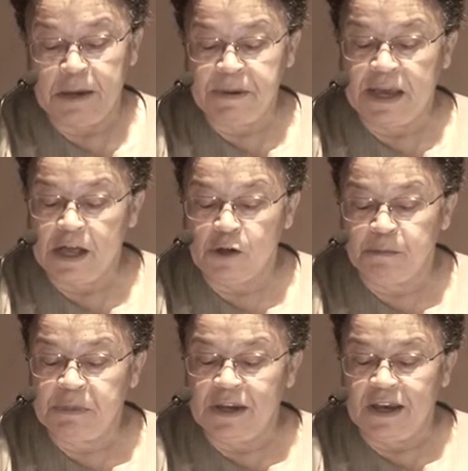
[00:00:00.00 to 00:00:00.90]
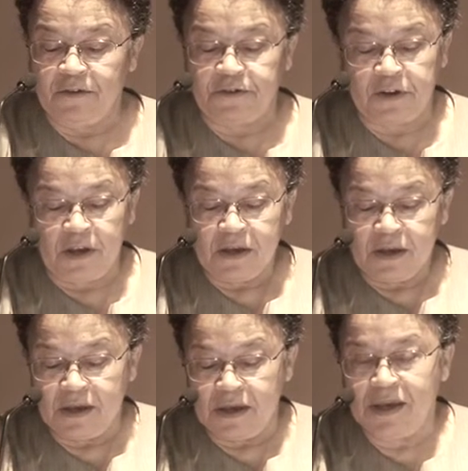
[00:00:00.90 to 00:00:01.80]
keeping held beliefs
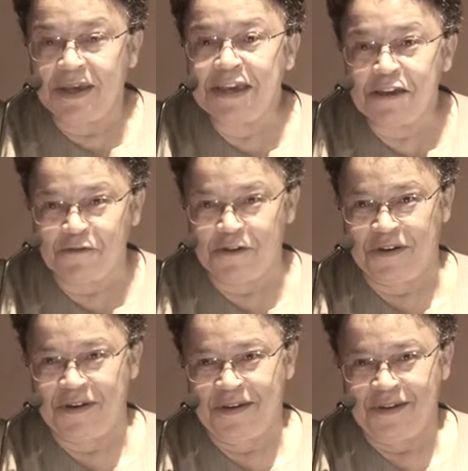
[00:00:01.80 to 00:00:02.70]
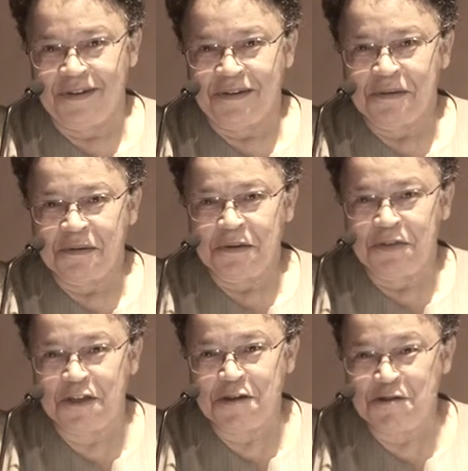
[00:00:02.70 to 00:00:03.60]
even
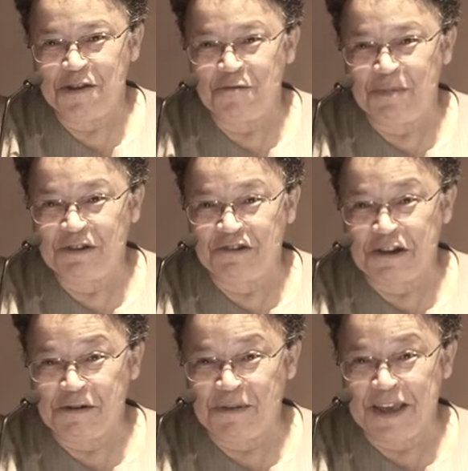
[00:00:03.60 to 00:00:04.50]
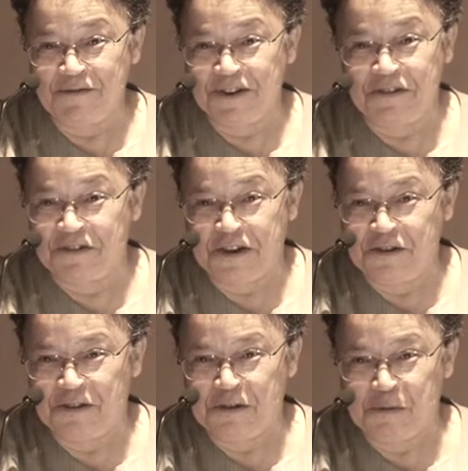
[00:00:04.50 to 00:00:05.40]
though you've been shown, the evidence
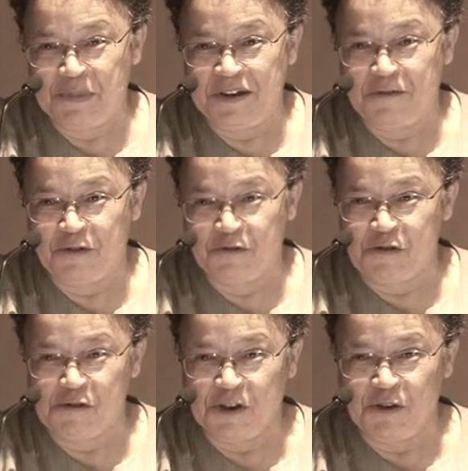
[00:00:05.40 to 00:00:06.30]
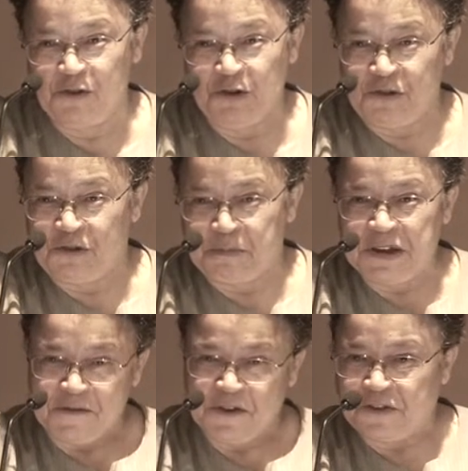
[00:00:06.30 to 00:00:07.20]
shows that your belief is wrong. You, you just
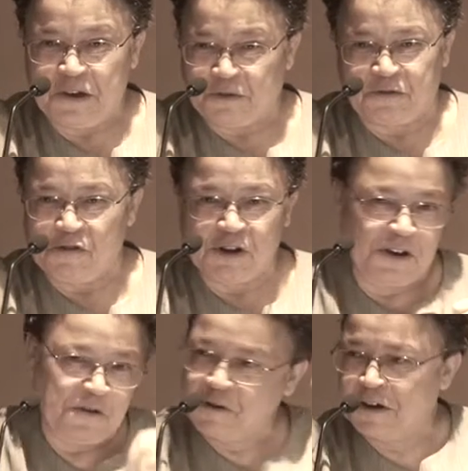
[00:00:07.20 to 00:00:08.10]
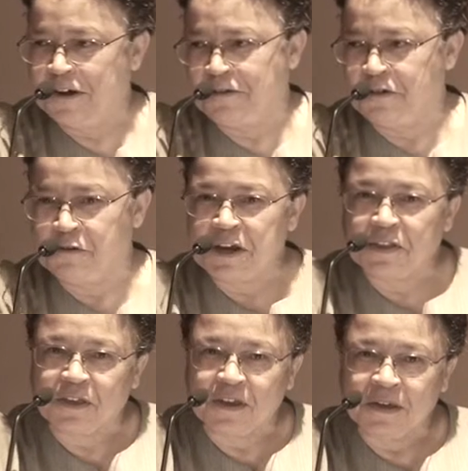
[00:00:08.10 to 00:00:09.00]
believe it so strongly, you're not going to listen to
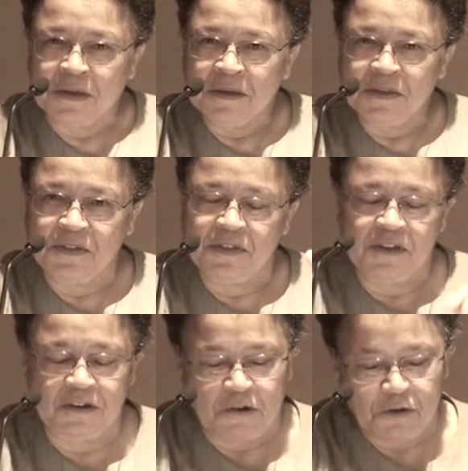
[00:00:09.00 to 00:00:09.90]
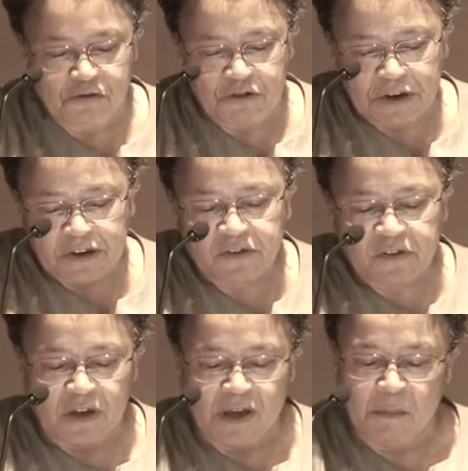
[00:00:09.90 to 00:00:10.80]
anything that
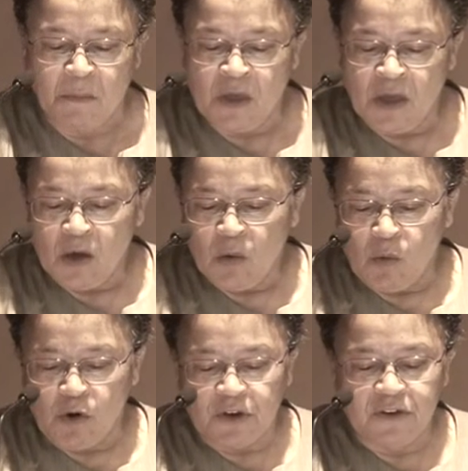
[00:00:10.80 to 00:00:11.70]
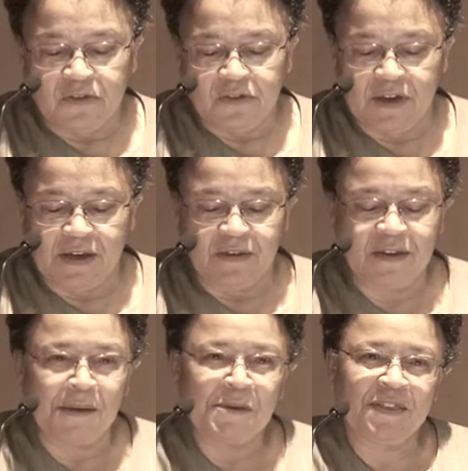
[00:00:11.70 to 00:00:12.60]
contradicts um, what is said.
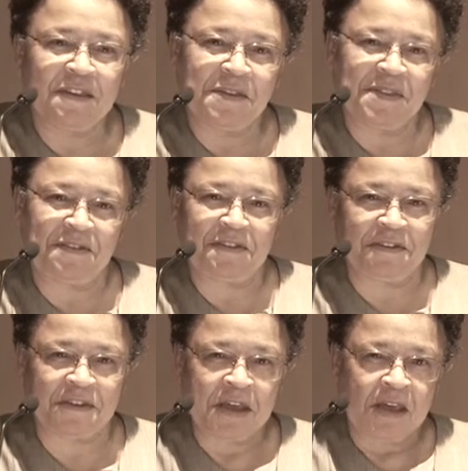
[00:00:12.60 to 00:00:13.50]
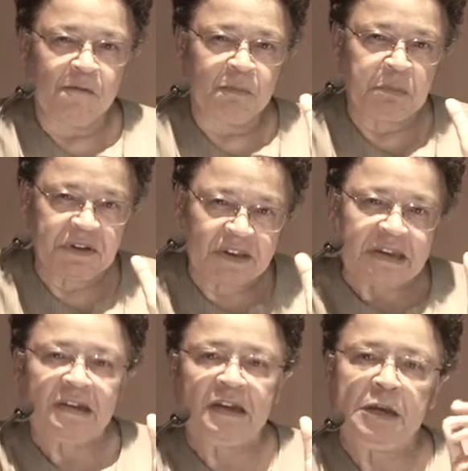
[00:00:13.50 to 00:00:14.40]
I mean, this is
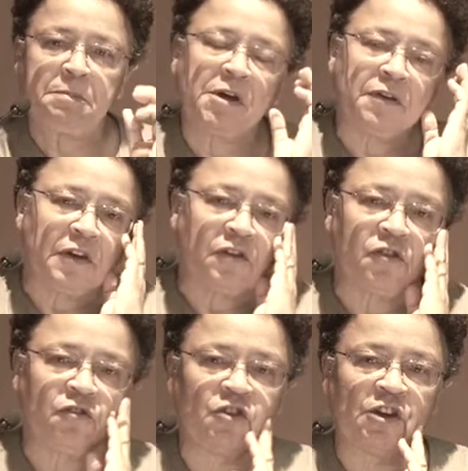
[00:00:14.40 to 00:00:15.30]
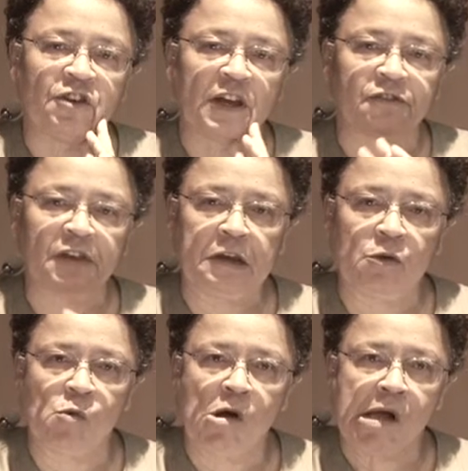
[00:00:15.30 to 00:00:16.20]
particularly pertinent to judging. I'll tell
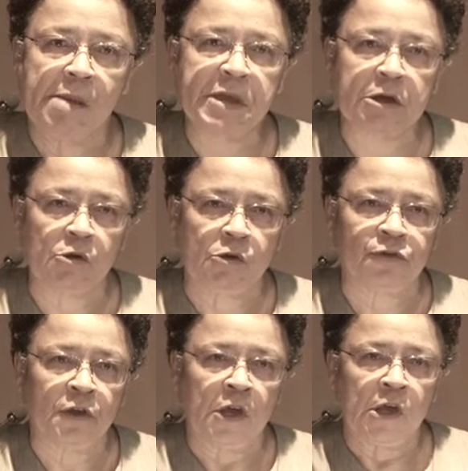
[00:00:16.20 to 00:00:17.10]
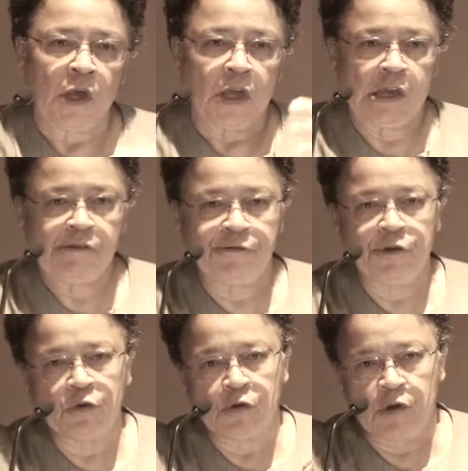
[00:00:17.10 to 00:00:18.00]
you why, because if
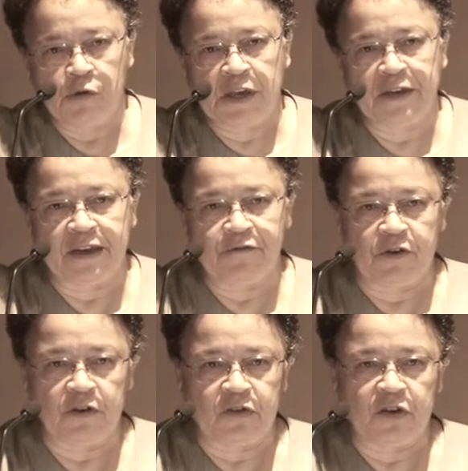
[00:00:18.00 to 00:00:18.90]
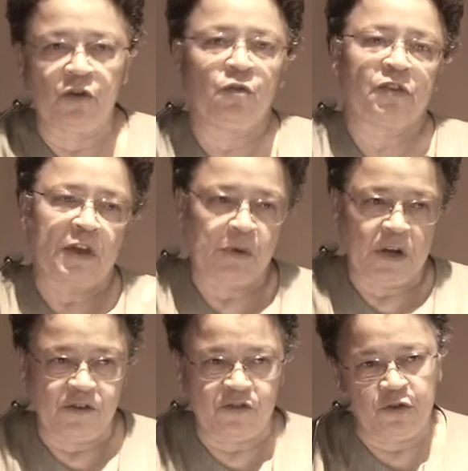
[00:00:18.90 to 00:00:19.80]
you're looking at evidence and you say,
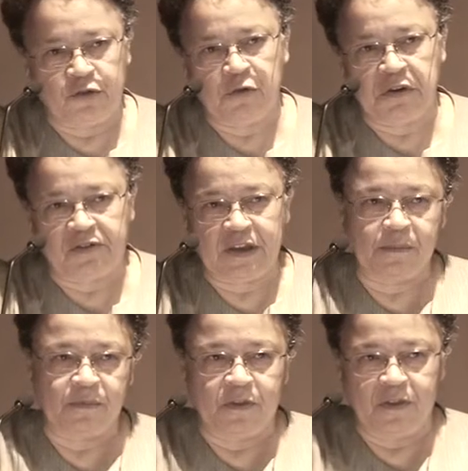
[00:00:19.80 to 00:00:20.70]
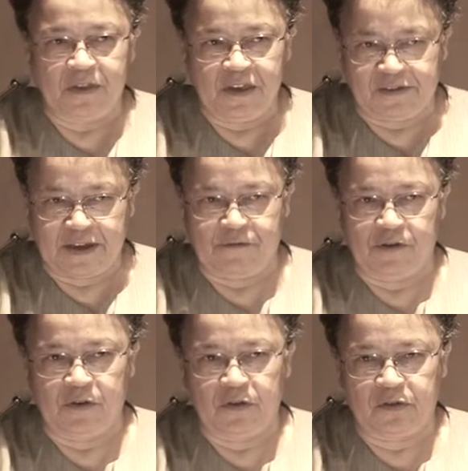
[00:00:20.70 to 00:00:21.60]
well, I choose to accept this
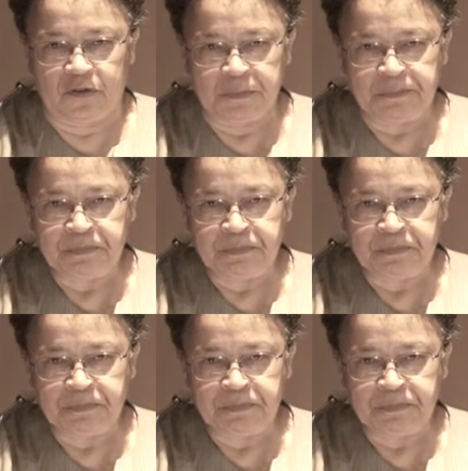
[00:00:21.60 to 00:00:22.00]
evidence,